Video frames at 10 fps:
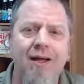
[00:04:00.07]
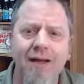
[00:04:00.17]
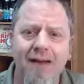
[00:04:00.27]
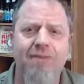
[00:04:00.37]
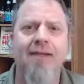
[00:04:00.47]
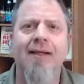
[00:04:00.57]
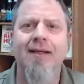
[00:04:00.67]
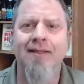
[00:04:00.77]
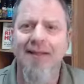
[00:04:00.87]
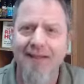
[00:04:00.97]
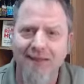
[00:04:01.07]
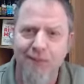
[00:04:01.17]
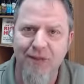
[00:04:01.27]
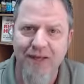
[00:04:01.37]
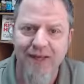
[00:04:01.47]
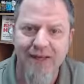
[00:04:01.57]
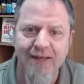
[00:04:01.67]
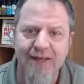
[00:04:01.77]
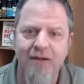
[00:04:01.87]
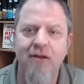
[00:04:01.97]
Netflix,
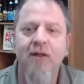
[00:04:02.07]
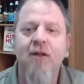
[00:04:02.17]
ESPN,